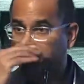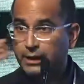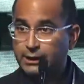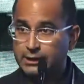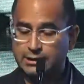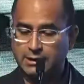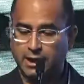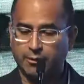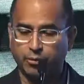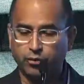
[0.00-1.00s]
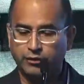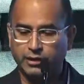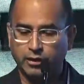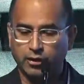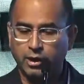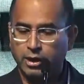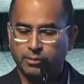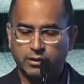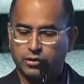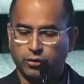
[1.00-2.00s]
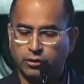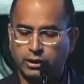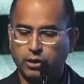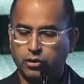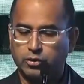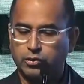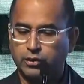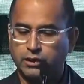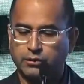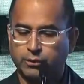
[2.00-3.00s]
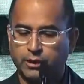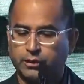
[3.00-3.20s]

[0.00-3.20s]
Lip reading: This is not approved here, but certainly you could do this with